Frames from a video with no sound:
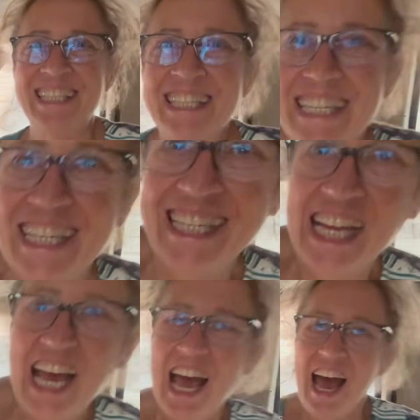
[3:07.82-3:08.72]
dented it.
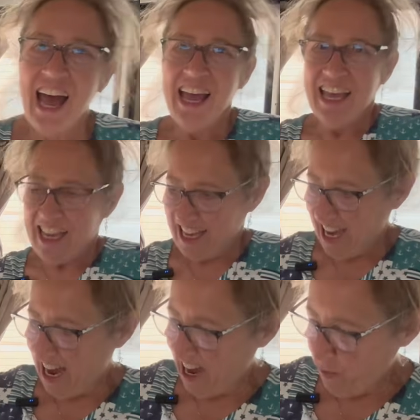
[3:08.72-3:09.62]

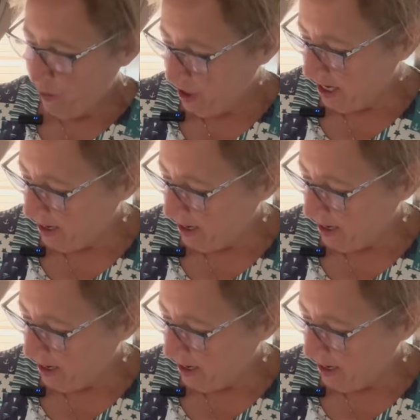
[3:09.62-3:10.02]
I would